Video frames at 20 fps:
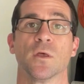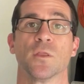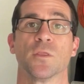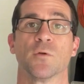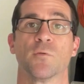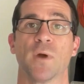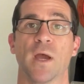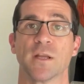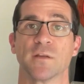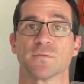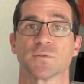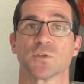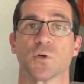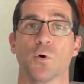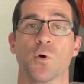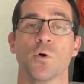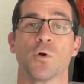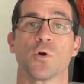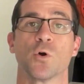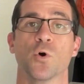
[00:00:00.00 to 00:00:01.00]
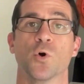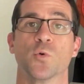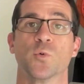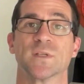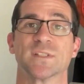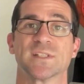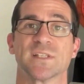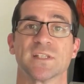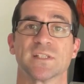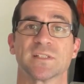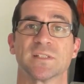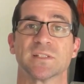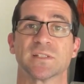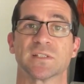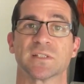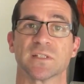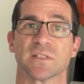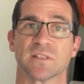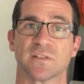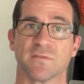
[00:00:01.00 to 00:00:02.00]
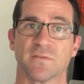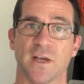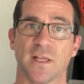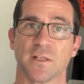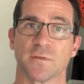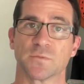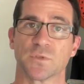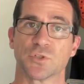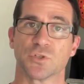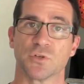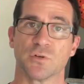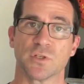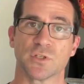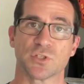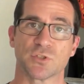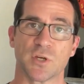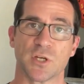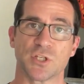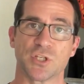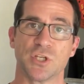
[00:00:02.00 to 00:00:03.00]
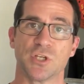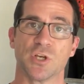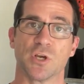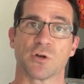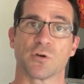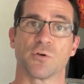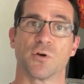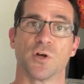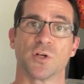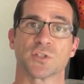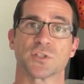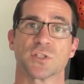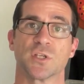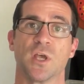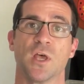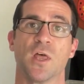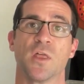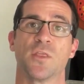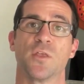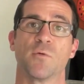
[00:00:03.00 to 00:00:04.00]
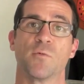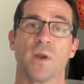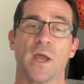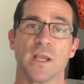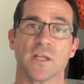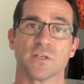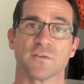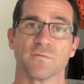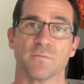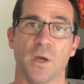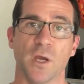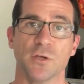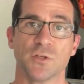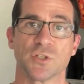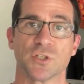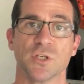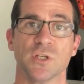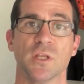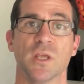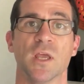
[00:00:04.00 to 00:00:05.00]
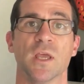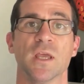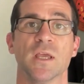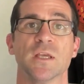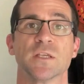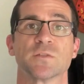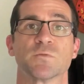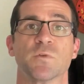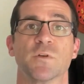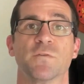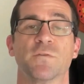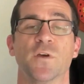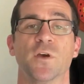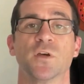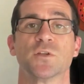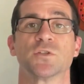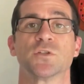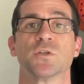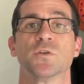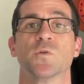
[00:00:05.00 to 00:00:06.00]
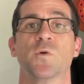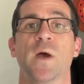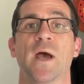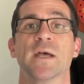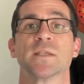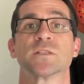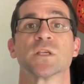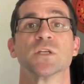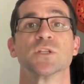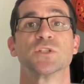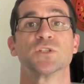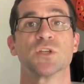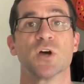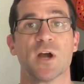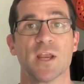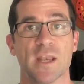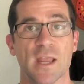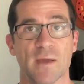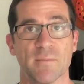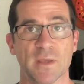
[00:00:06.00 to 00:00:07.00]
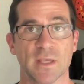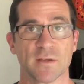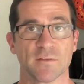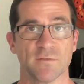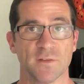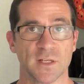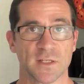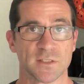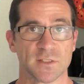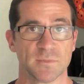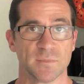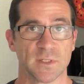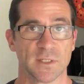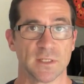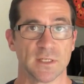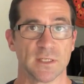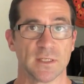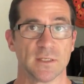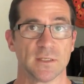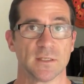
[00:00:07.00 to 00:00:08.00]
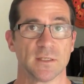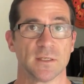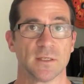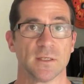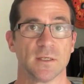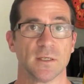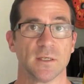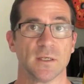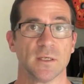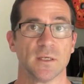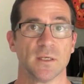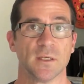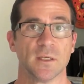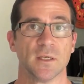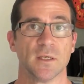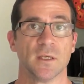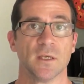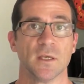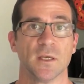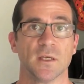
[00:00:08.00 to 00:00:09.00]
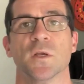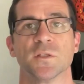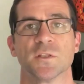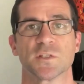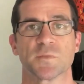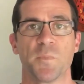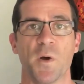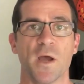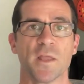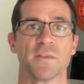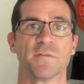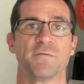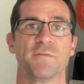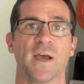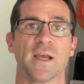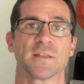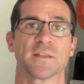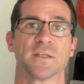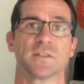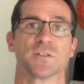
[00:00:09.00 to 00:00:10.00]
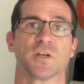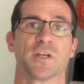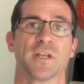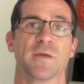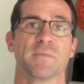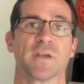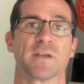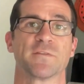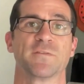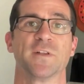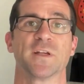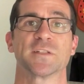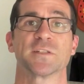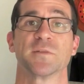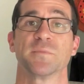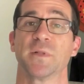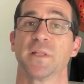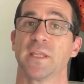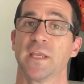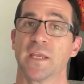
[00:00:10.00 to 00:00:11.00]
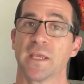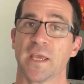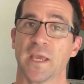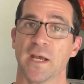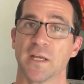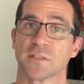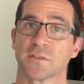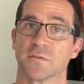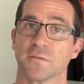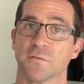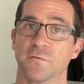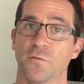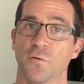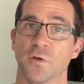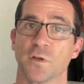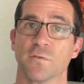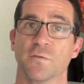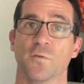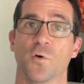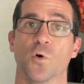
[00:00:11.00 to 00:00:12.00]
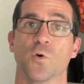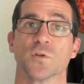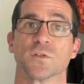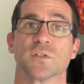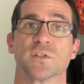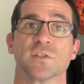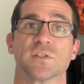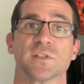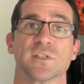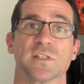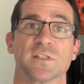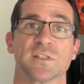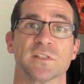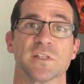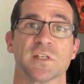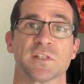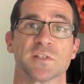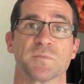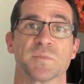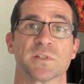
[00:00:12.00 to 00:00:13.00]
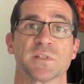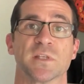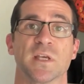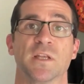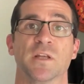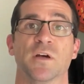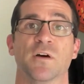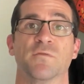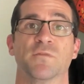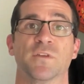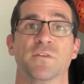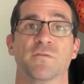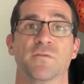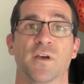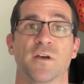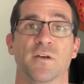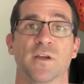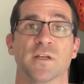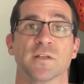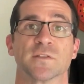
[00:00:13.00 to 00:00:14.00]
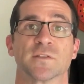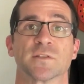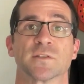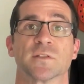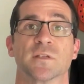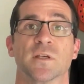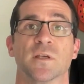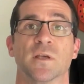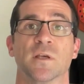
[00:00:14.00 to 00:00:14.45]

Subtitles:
The rate of torque or resistance developed during stretching across the range of motion is referred to as dynamic flexibility. Despite the fact that dynamic flexibility accounts for 44 to 66% of the variance,